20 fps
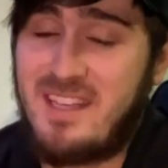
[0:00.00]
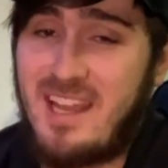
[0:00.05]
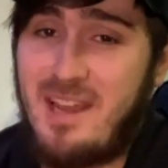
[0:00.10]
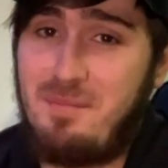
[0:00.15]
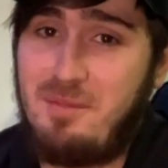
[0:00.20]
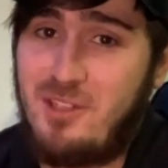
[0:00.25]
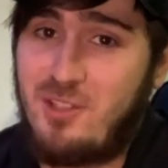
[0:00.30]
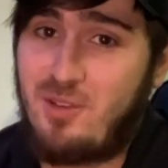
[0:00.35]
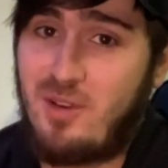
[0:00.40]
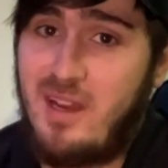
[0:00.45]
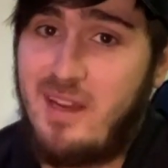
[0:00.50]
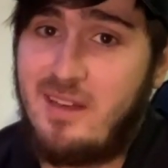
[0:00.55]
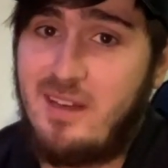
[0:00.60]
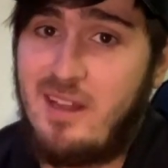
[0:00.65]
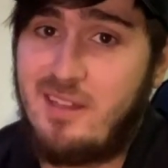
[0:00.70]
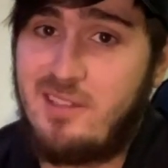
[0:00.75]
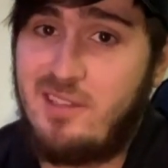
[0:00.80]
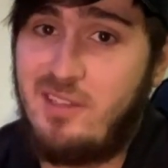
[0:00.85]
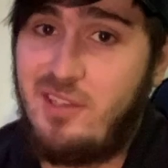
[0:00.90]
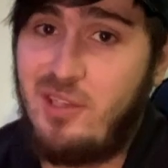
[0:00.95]
I've been trying
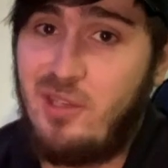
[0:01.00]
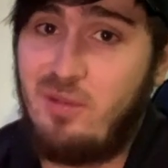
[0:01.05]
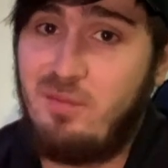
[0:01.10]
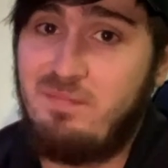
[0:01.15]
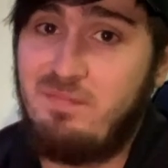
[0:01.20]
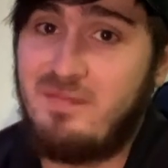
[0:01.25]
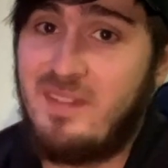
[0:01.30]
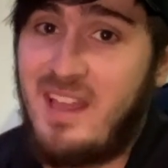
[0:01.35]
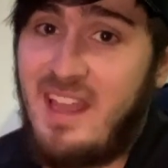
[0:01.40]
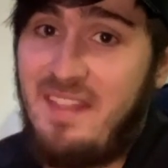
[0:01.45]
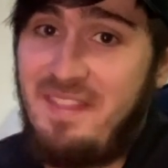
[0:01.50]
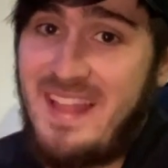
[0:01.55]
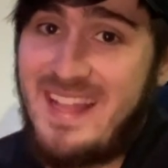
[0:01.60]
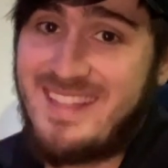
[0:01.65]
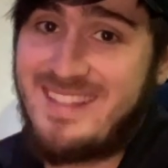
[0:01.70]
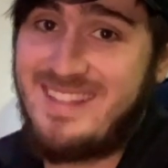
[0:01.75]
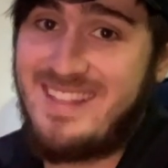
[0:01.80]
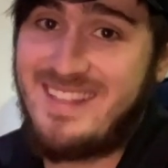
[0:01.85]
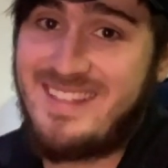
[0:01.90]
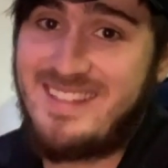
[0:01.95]
not to do, and
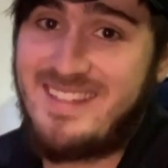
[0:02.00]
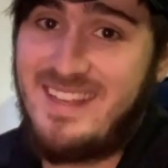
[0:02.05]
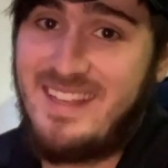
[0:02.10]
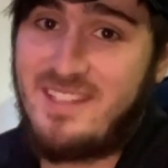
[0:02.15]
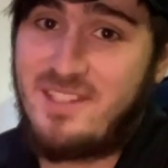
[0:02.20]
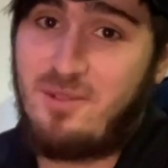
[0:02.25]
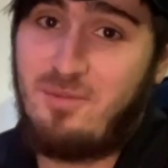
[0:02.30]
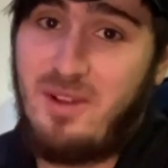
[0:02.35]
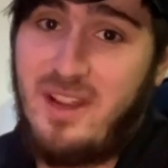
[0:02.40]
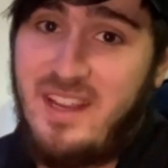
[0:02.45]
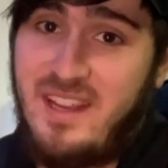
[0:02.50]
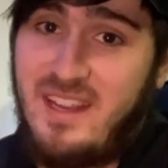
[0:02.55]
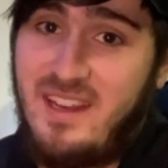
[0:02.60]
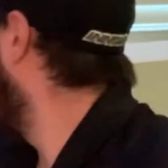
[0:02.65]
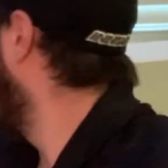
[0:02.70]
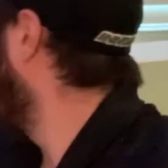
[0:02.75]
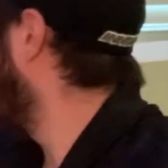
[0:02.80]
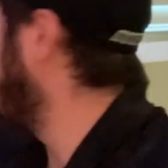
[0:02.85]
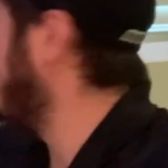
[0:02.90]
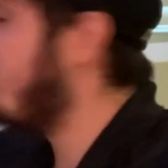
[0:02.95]
that's this disc right
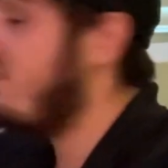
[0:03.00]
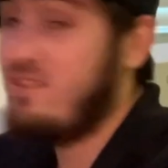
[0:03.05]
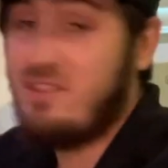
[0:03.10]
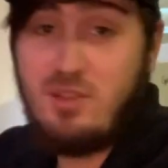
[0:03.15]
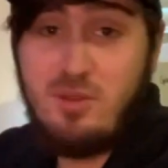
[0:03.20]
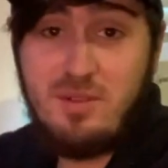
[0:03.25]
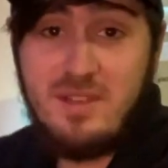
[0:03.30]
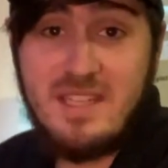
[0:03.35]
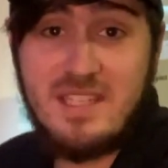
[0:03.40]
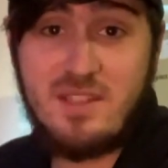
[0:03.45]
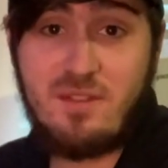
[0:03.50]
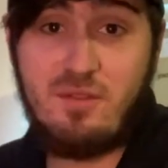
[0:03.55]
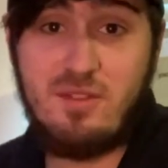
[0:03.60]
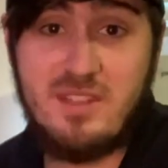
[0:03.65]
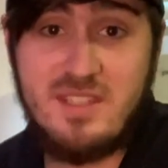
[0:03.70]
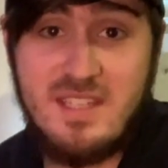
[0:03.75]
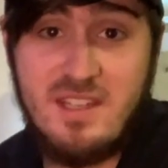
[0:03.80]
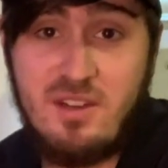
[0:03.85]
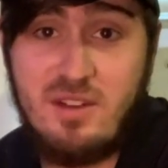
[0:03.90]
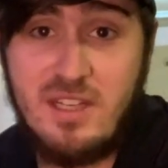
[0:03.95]
here. This is a new disc for
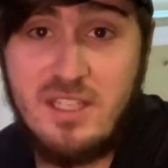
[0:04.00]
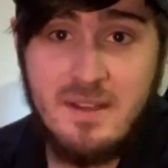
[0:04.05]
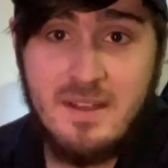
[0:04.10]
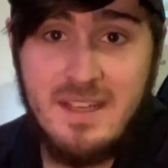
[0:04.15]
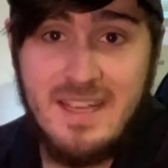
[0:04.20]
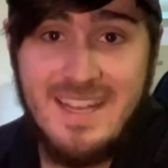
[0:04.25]
the series.